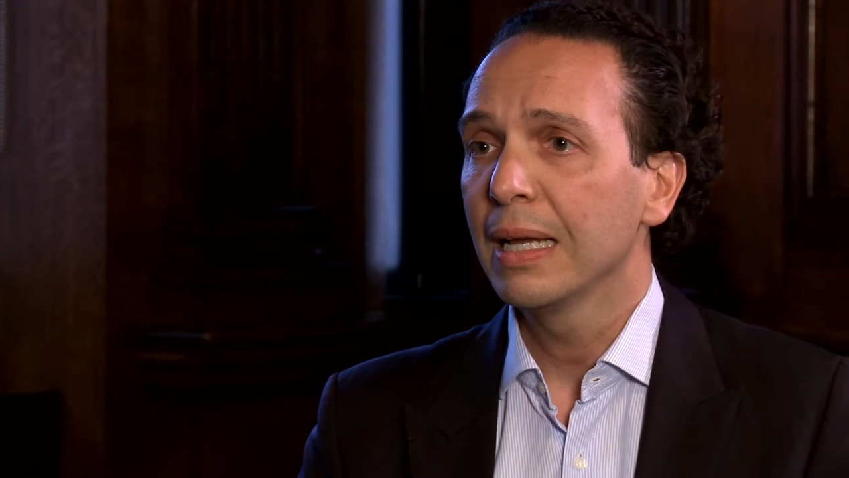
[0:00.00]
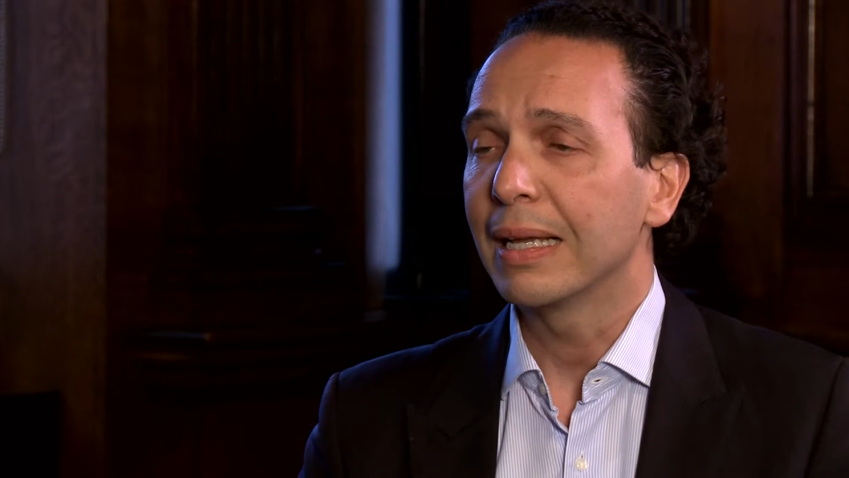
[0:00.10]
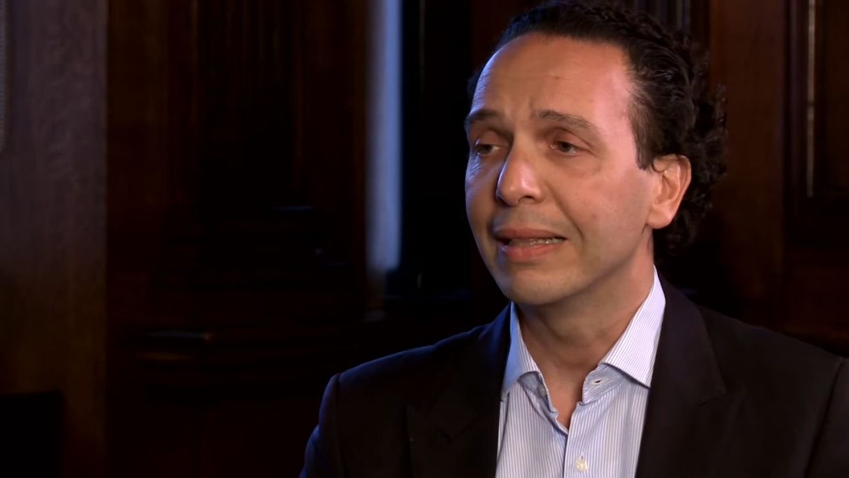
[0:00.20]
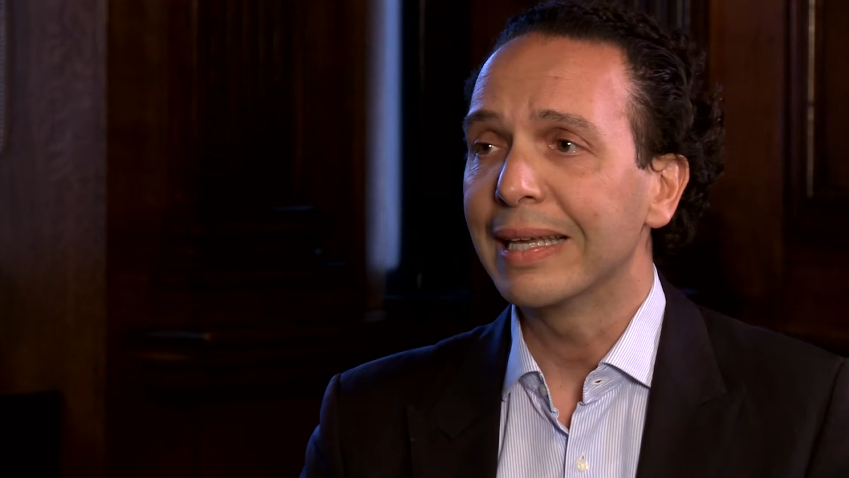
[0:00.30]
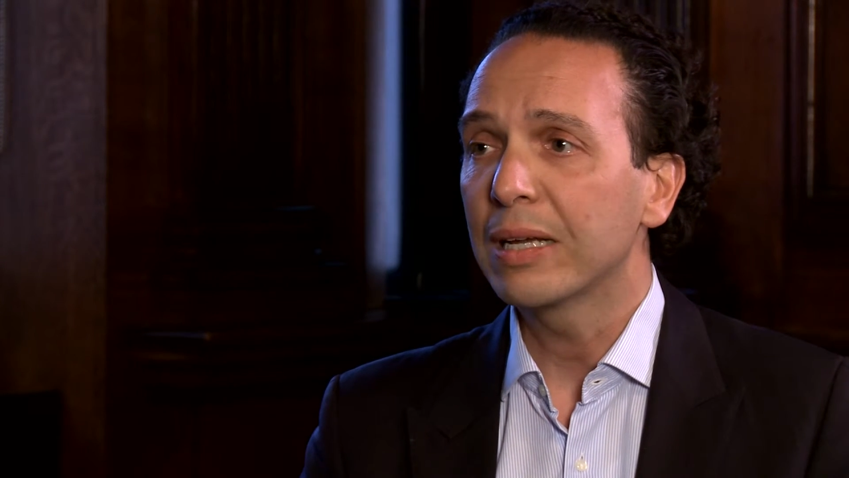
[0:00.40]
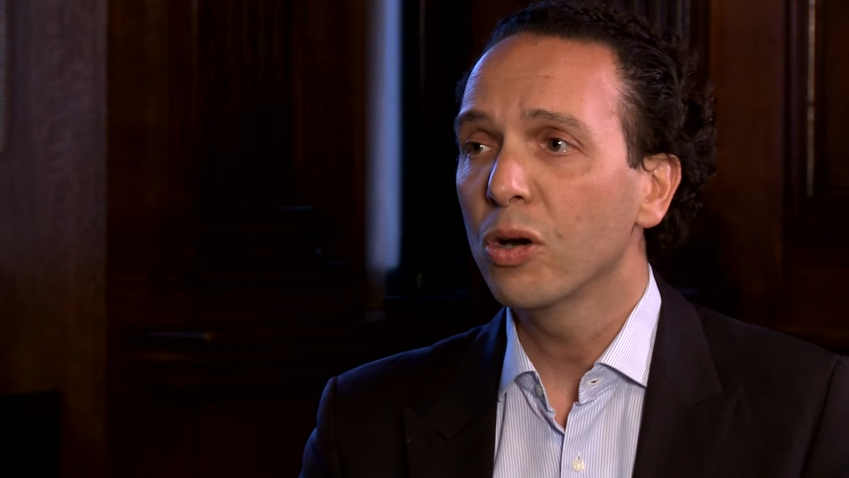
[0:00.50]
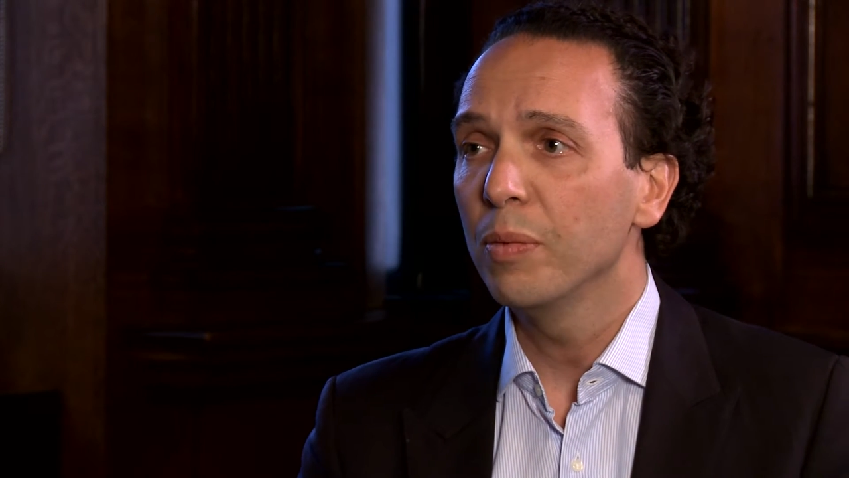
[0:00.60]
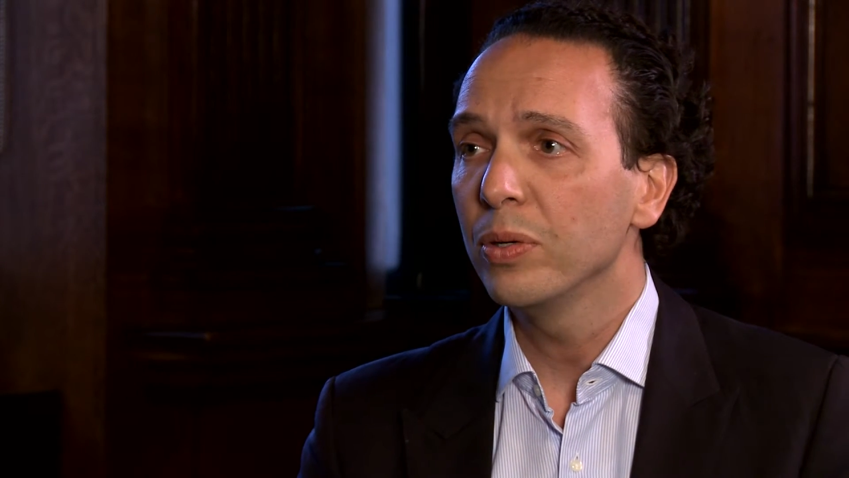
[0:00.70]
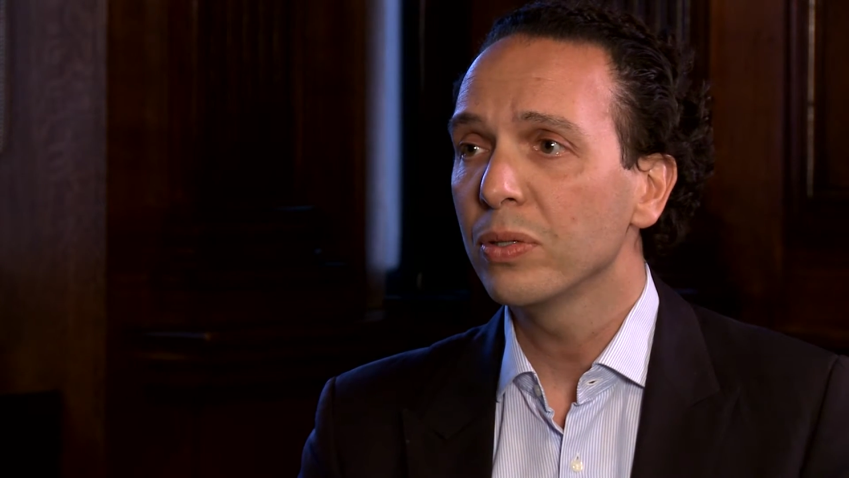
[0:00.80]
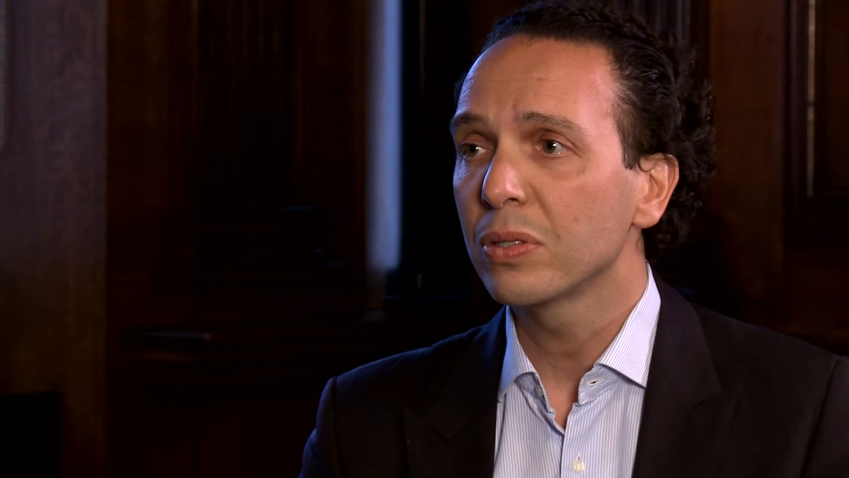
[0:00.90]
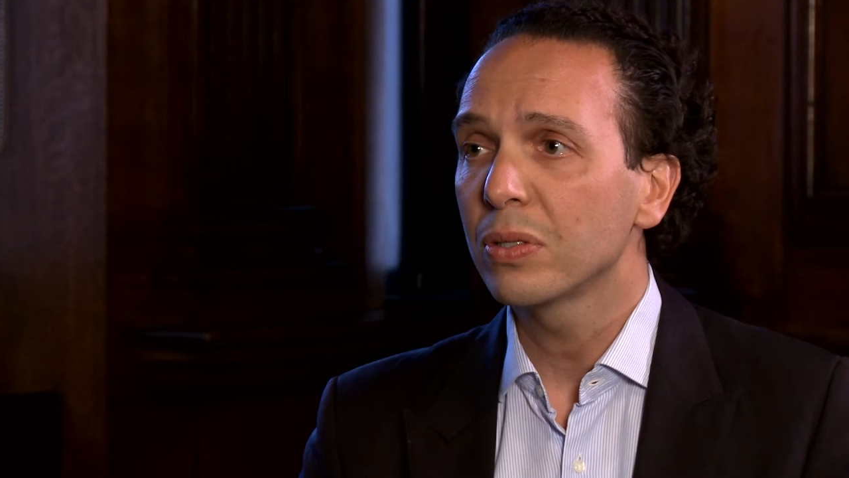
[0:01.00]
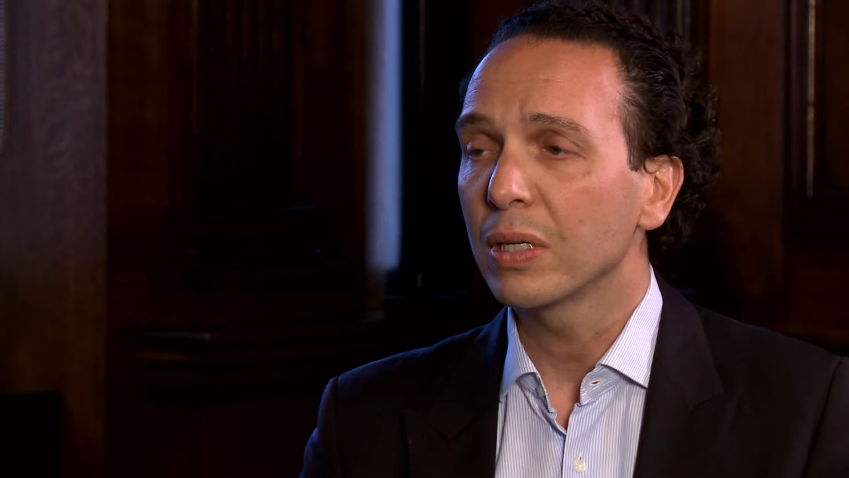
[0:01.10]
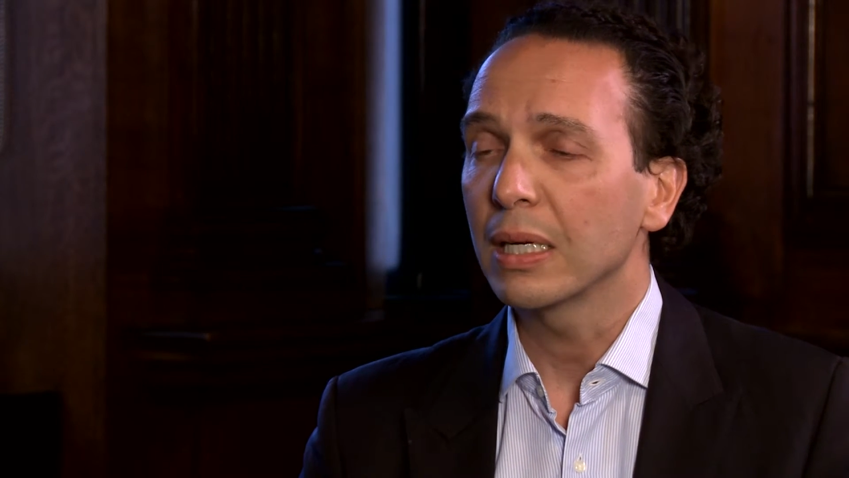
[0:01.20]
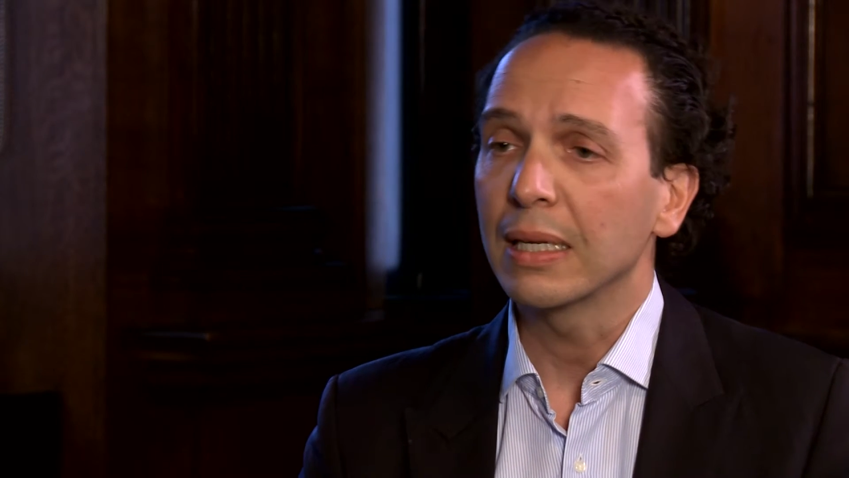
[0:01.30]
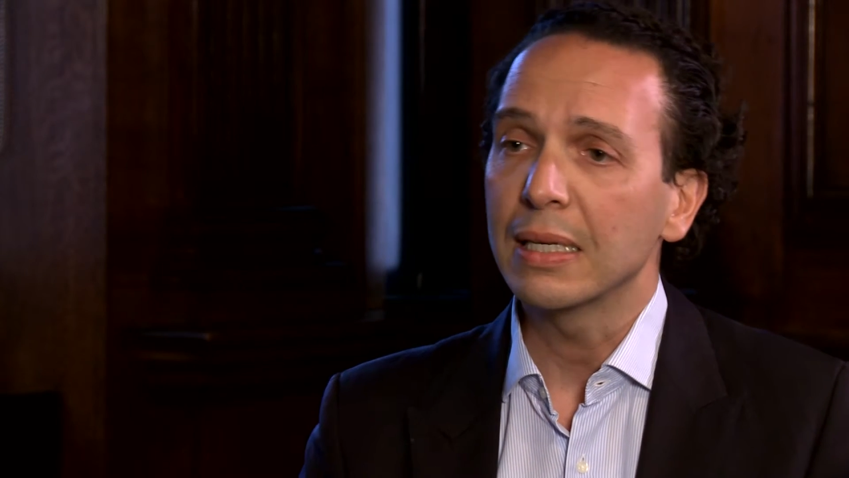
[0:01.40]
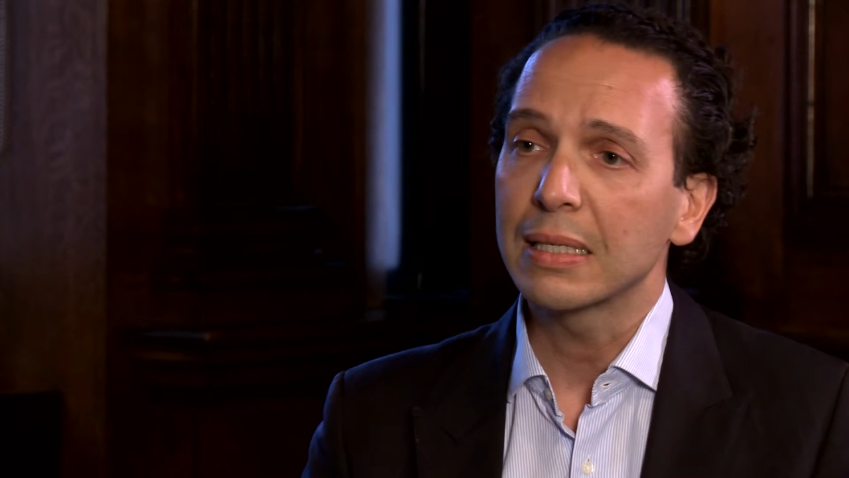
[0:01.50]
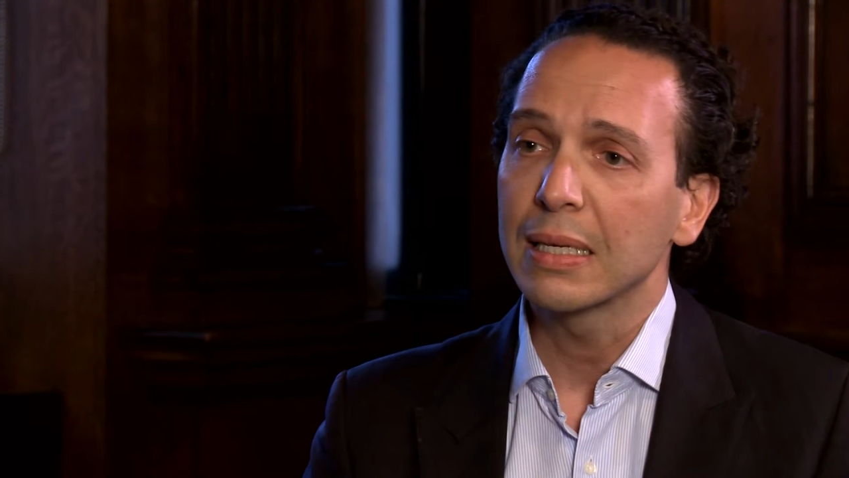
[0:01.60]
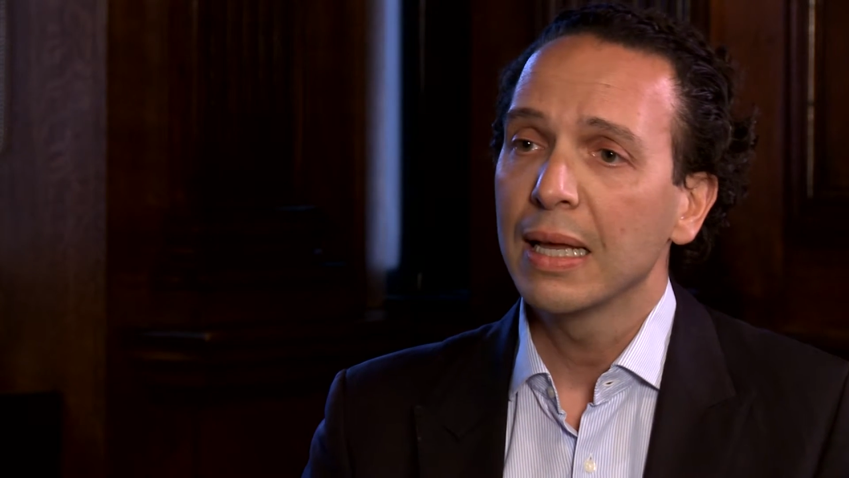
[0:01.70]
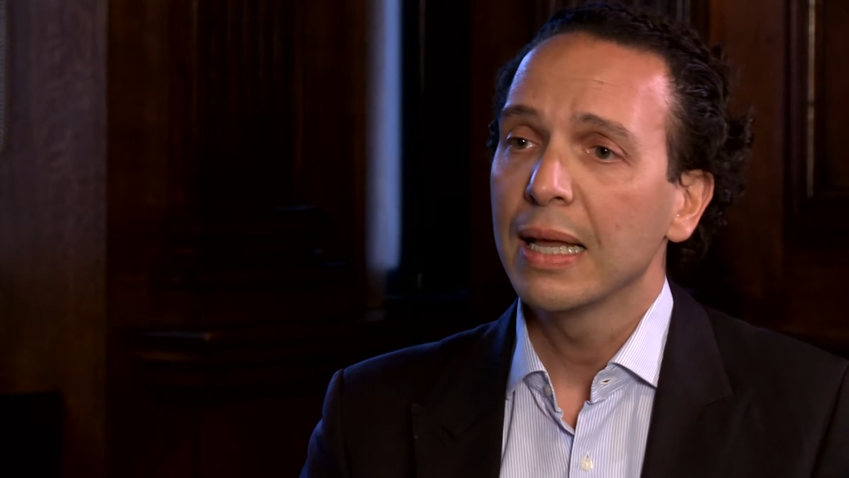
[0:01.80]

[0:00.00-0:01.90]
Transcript: in the e-commerce, it is